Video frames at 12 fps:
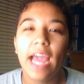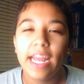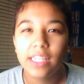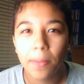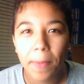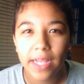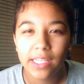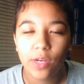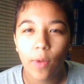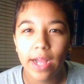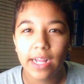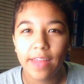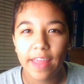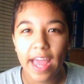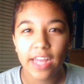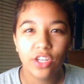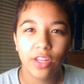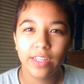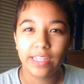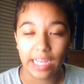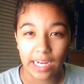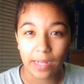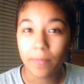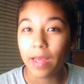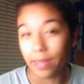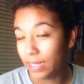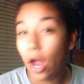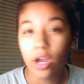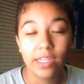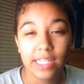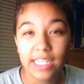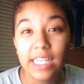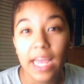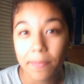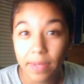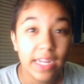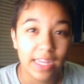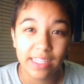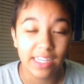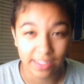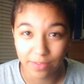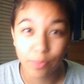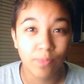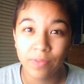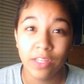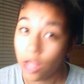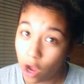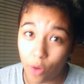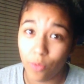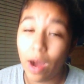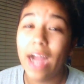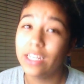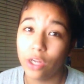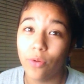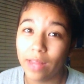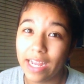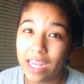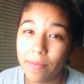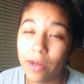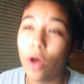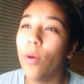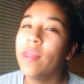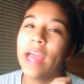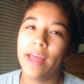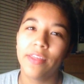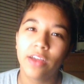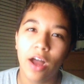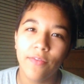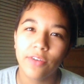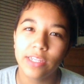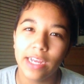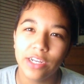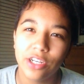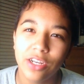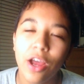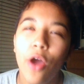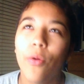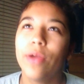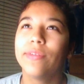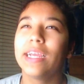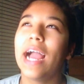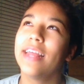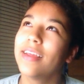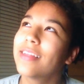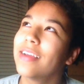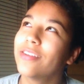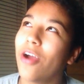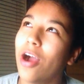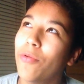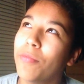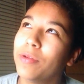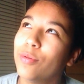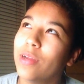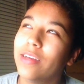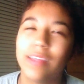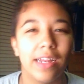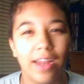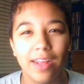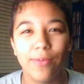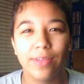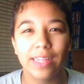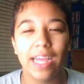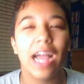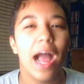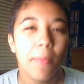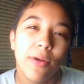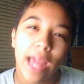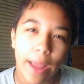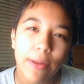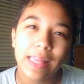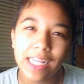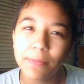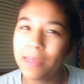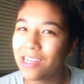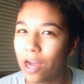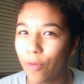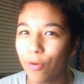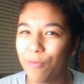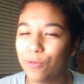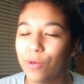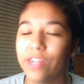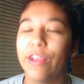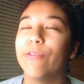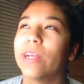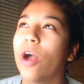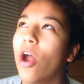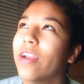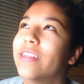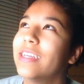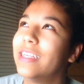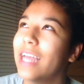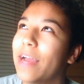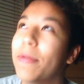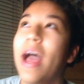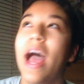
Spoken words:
hates the basic white guy that Angela's dating. And honestly, same, because he's, no, I don't like him at all. When they had the conversation where he was like, I think things are awkward between us, and Elliot was like, I'm okay with things being awkward between us. I was like, honestly, same.